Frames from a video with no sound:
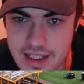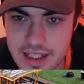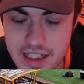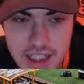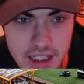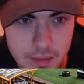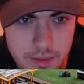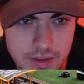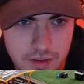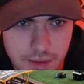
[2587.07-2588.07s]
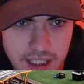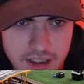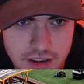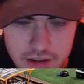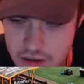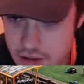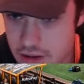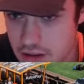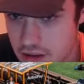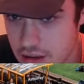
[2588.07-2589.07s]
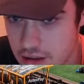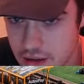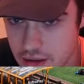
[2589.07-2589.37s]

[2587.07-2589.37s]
And then yeah, we'll do a reaction on